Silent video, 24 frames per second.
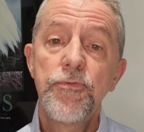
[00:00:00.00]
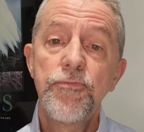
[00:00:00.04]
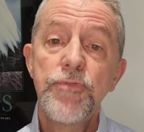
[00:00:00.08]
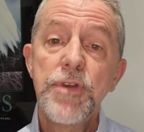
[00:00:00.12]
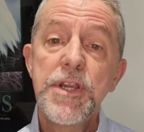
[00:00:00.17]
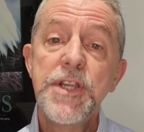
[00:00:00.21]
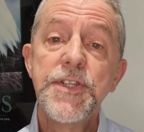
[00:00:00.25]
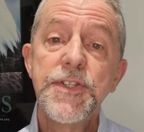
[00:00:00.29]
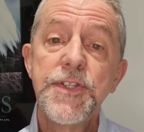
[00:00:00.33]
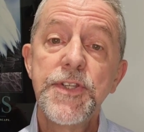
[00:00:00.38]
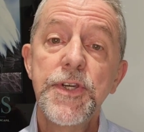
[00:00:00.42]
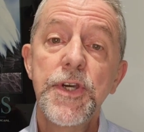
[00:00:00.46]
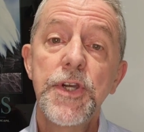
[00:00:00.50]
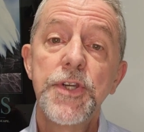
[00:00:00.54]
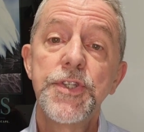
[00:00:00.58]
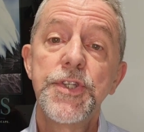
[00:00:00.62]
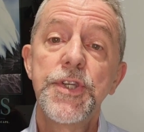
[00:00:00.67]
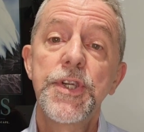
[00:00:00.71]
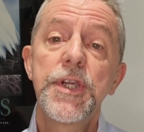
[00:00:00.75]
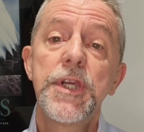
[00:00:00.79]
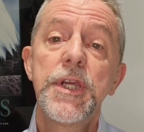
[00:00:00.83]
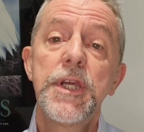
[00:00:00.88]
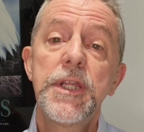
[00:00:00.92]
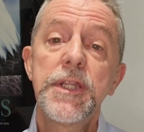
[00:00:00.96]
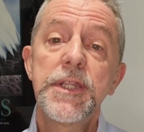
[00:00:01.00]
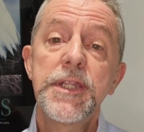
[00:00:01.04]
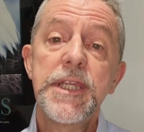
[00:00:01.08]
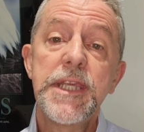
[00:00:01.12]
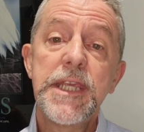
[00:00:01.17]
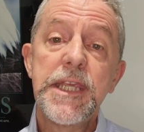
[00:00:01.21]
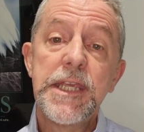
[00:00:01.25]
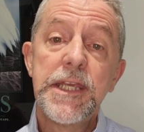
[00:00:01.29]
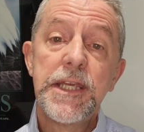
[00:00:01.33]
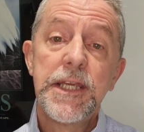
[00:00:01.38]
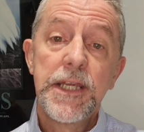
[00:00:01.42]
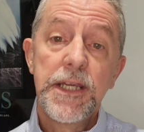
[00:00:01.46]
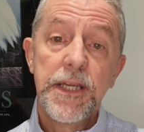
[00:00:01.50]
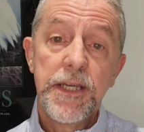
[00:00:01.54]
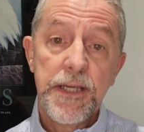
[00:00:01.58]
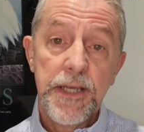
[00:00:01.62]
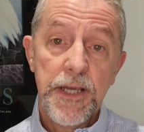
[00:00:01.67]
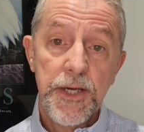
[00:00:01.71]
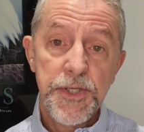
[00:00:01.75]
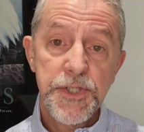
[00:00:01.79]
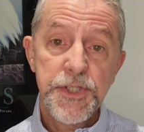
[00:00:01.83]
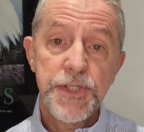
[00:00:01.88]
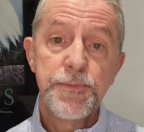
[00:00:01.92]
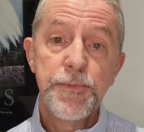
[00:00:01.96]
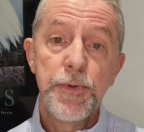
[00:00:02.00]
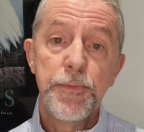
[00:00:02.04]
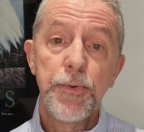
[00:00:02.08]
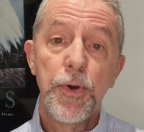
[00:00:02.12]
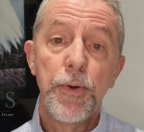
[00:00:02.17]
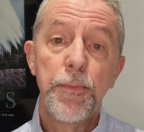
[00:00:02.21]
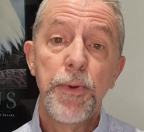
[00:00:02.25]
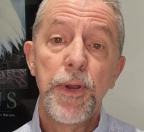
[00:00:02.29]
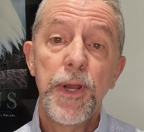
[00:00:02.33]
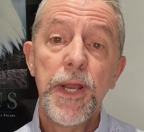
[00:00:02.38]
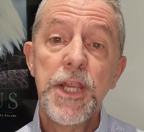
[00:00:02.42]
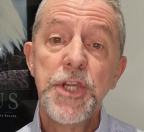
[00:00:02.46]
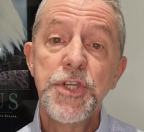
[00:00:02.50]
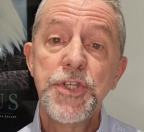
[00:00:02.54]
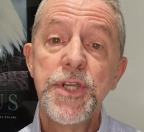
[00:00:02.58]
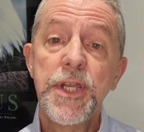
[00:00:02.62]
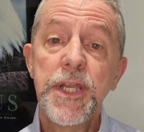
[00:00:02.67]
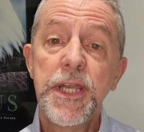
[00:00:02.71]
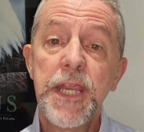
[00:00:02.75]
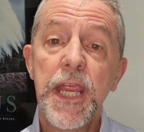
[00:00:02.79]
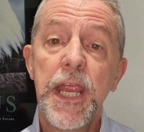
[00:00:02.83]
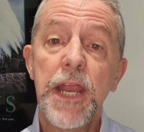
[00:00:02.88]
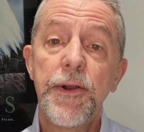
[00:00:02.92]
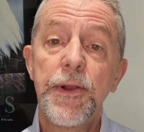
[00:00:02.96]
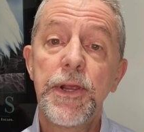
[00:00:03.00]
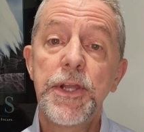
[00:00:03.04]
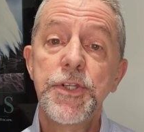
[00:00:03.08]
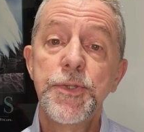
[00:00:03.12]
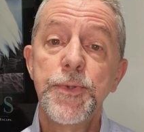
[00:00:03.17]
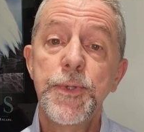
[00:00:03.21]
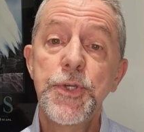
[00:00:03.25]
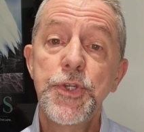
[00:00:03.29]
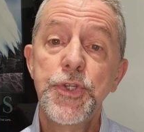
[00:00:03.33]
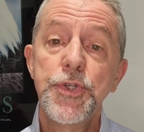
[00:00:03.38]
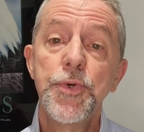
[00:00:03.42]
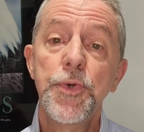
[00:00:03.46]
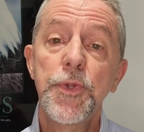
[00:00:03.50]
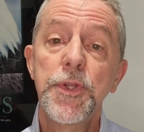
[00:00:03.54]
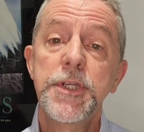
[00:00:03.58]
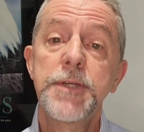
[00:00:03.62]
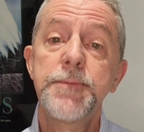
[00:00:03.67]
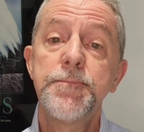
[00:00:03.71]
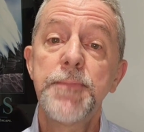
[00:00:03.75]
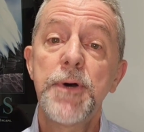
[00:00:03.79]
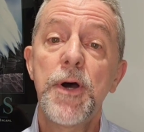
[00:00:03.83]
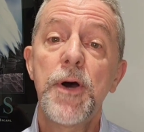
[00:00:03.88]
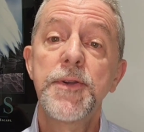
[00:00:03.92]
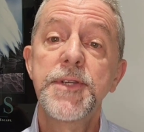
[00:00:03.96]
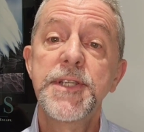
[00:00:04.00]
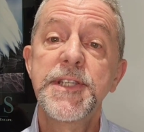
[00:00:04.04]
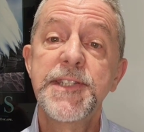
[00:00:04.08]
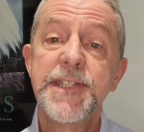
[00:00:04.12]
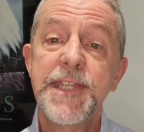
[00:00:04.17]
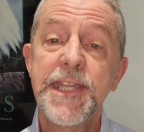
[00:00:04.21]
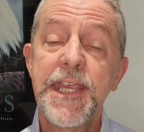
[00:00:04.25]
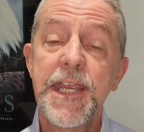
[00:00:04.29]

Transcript: Research the customer population in the area to ensure the demand is